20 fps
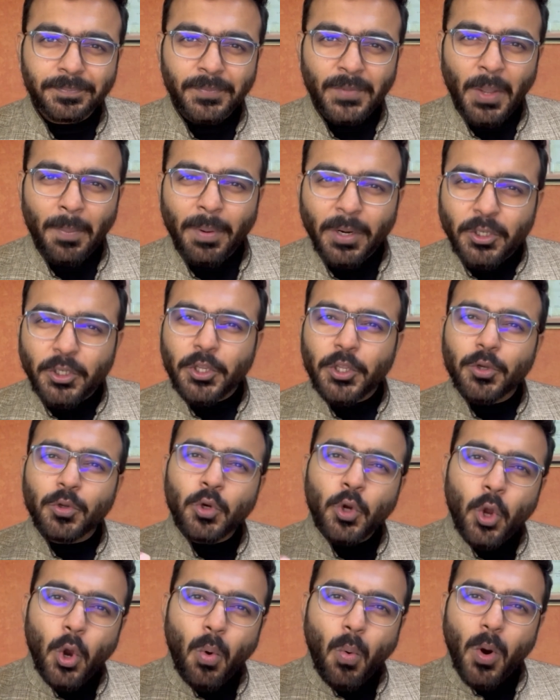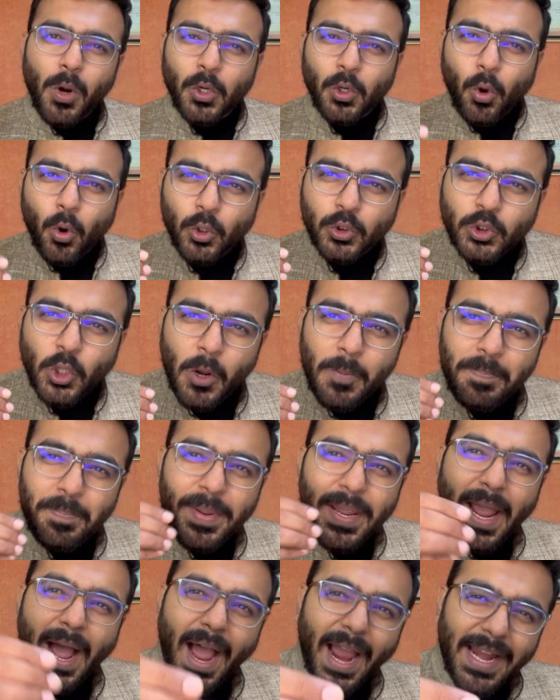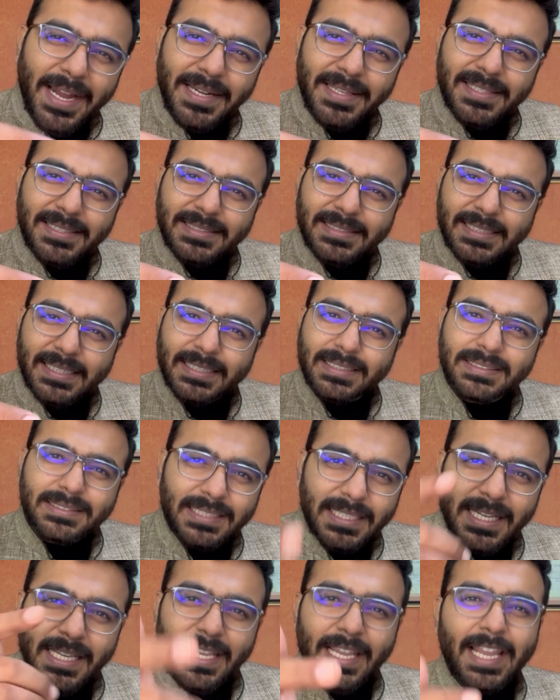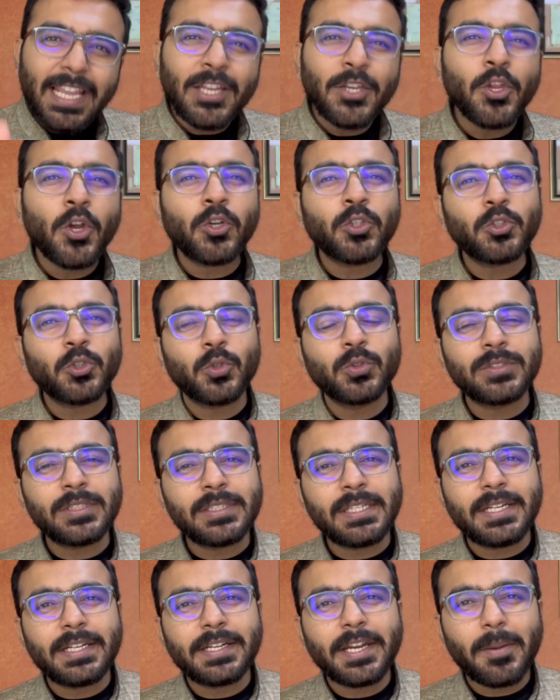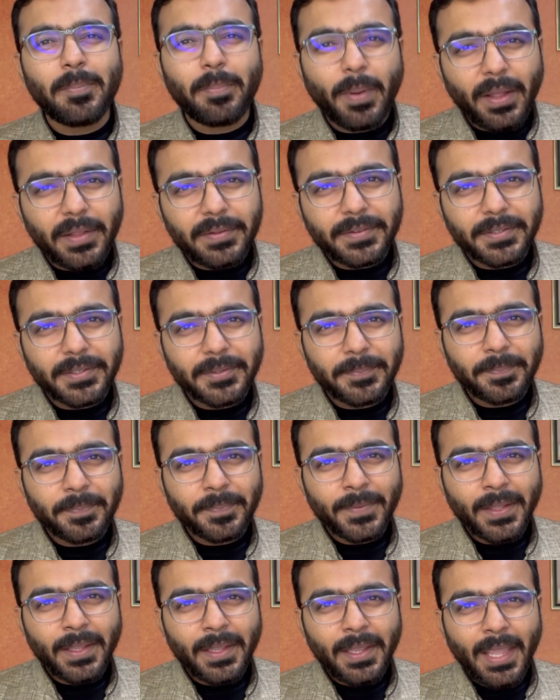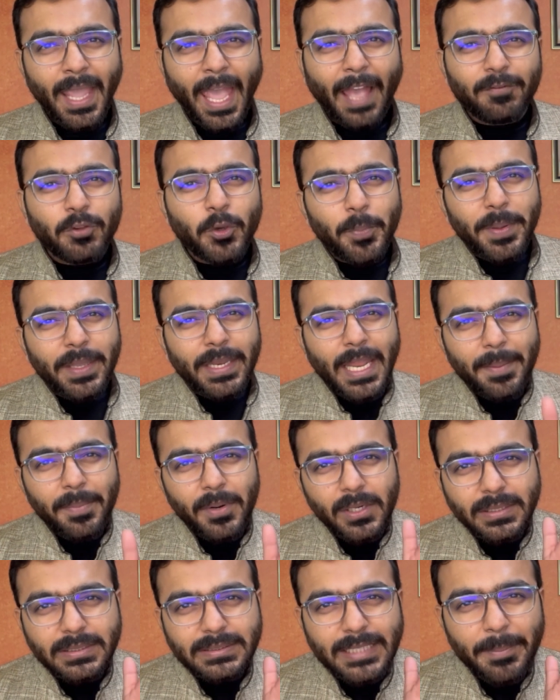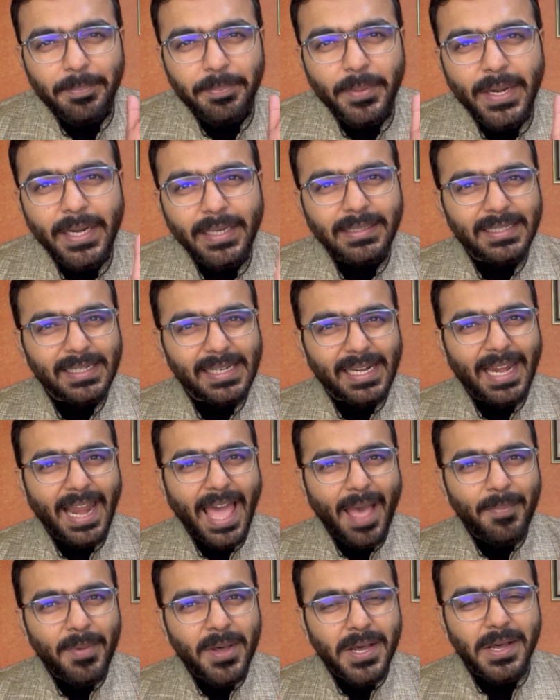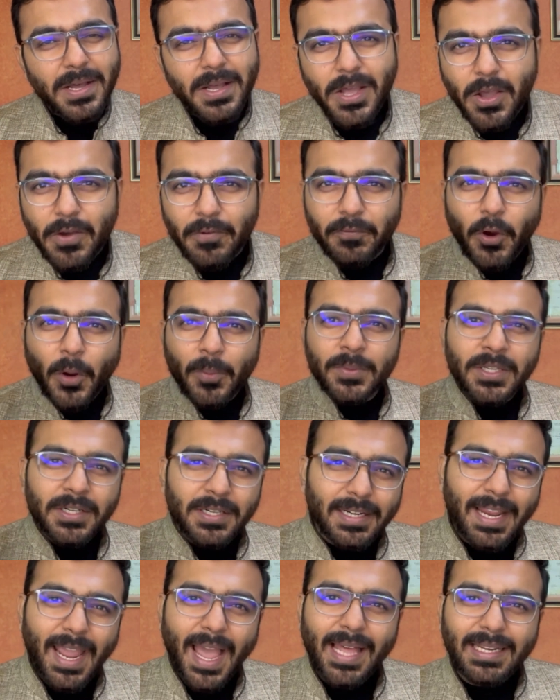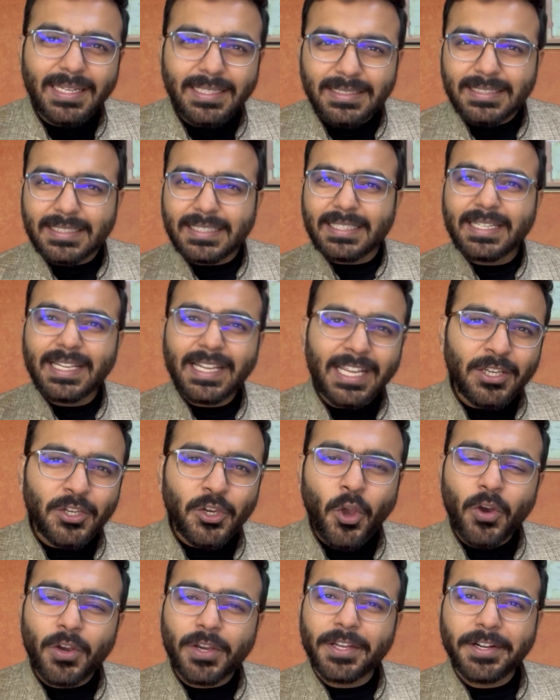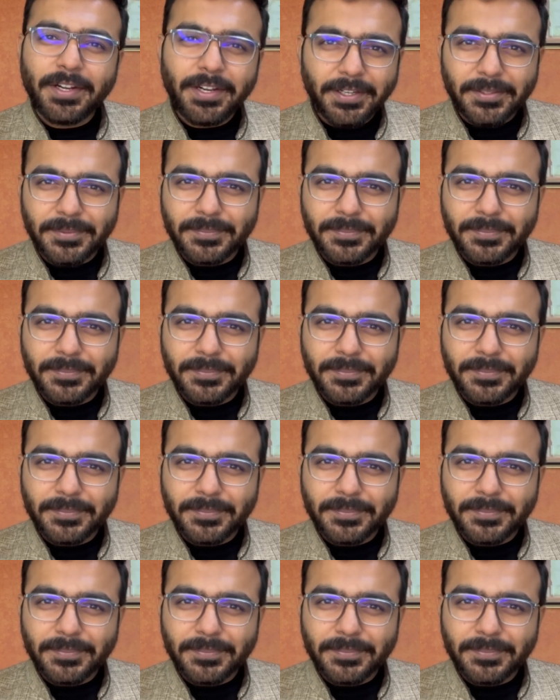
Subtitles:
but do you know what goes on behind the scenes in your chosen career path? Have you been able to separate the glamour from the reality in your career?